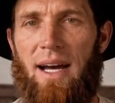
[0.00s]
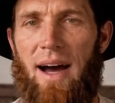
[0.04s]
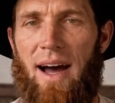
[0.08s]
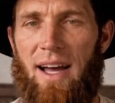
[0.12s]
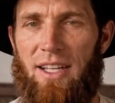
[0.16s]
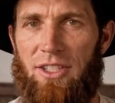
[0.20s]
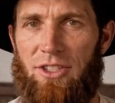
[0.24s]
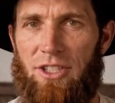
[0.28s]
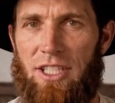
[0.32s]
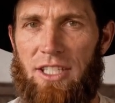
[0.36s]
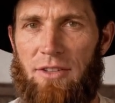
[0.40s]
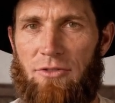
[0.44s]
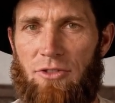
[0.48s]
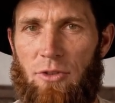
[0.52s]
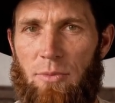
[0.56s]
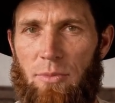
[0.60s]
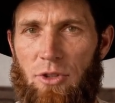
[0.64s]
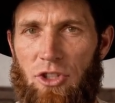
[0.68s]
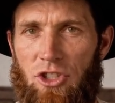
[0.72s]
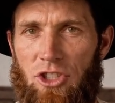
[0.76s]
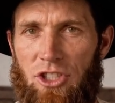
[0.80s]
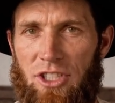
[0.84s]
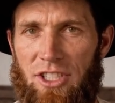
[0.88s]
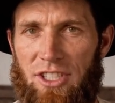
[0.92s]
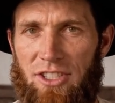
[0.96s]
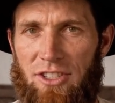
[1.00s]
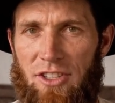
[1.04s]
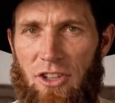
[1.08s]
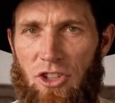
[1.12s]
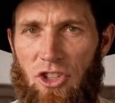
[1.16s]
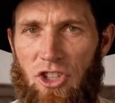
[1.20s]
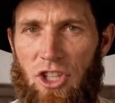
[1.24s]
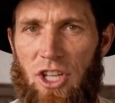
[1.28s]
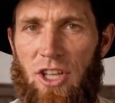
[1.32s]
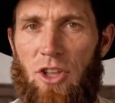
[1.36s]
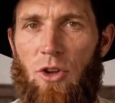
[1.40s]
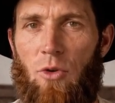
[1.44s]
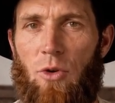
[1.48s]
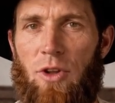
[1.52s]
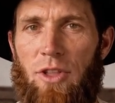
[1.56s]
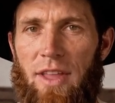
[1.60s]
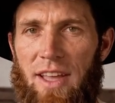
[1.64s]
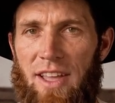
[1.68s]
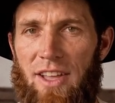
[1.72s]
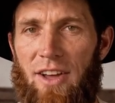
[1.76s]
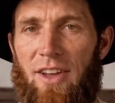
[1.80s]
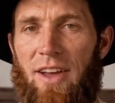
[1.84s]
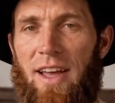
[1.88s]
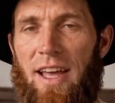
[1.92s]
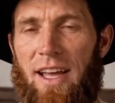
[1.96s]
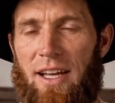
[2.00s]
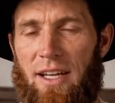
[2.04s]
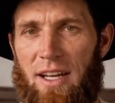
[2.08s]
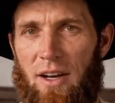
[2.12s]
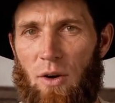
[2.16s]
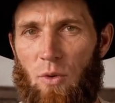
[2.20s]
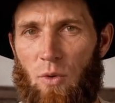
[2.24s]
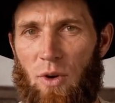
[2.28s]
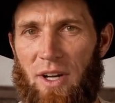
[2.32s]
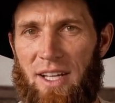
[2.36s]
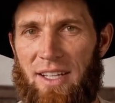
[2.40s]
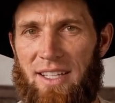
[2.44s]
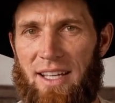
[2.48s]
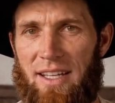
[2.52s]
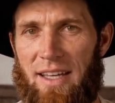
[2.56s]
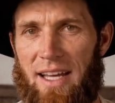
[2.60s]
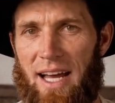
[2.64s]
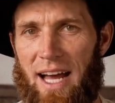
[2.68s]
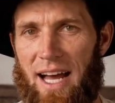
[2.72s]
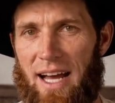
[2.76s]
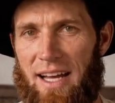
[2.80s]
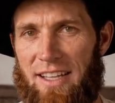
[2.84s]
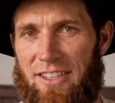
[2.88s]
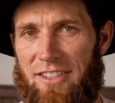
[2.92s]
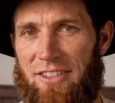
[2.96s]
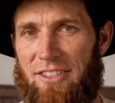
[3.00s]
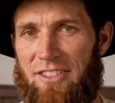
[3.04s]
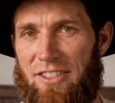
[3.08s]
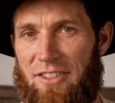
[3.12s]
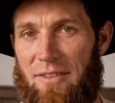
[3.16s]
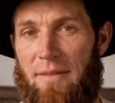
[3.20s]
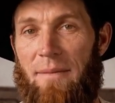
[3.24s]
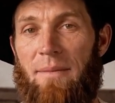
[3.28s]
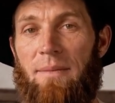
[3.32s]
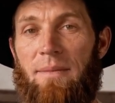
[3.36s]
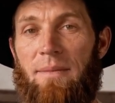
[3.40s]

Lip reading: and leave the machine genuinely clean in a way that lasts.